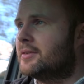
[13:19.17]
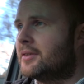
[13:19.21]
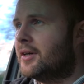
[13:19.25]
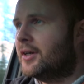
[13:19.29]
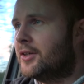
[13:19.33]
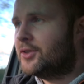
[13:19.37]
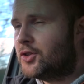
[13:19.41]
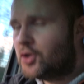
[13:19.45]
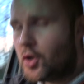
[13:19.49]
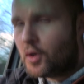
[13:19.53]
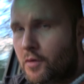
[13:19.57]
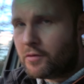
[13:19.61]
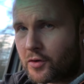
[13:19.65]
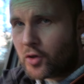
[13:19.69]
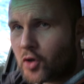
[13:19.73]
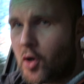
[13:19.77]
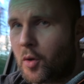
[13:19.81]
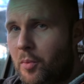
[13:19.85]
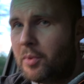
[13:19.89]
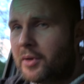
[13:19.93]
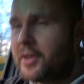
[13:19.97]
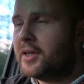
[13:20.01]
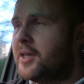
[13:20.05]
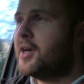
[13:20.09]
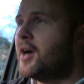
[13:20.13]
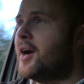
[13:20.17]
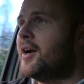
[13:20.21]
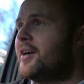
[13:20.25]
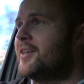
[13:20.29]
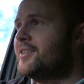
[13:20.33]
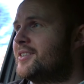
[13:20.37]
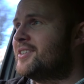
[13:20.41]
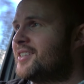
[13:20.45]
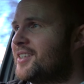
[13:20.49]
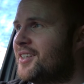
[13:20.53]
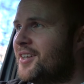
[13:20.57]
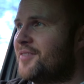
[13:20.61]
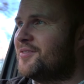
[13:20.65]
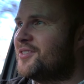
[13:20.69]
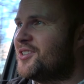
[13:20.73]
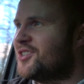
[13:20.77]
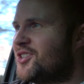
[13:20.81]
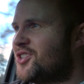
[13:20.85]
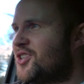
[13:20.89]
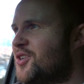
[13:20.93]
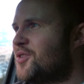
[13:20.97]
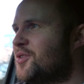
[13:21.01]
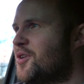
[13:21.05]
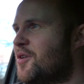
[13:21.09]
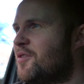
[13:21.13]
I do have a couple of cars that I have to
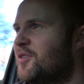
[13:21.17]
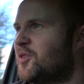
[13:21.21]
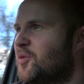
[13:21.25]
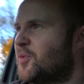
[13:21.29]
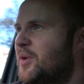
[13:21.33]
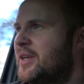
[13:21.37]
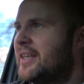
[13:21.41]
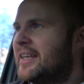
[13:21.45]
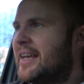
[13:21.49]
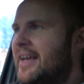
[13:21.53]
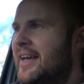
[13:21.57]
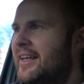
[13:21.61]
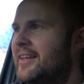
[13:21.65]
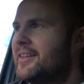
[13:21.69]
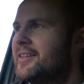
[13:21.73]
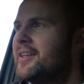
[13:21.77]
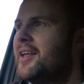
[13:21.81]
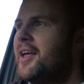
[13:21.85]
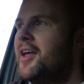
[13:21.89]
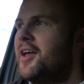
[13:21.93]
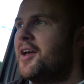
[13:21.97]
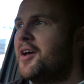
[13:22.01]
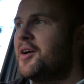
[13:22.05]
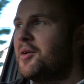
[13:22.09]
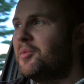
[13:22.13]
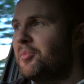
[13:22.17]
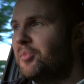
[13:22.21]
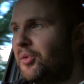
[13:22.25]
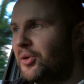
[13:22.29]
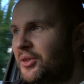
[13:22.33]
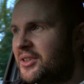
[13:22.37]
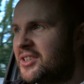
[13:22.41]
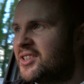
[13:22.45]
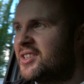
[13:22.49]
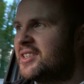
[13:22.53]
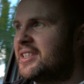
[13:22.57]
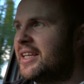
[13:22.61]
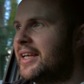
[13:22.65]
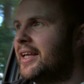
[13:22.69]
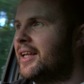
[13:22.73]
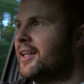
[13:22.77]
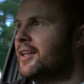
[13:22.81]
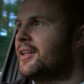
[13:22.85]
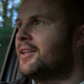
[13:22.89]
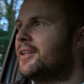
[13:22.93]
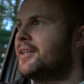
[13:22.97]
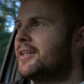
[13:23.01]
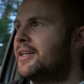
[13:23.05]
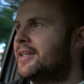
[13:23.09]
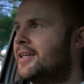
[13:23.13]
shoot over the weekend, but still,